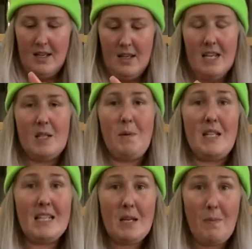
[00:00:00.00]
It's been
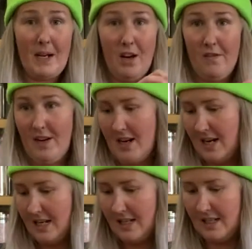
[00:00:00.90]
steeping
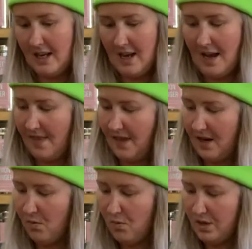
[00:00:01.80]
overnight. And
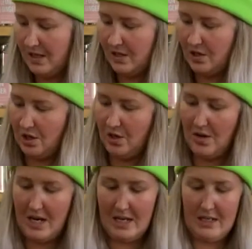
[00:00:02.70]
then all you need to do
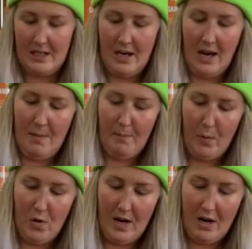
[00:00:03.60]
is
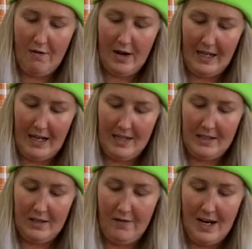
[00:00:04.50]
pour it over a
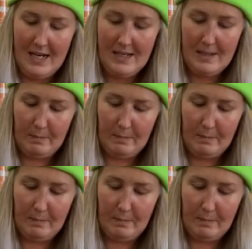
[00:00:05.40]
glass of ice.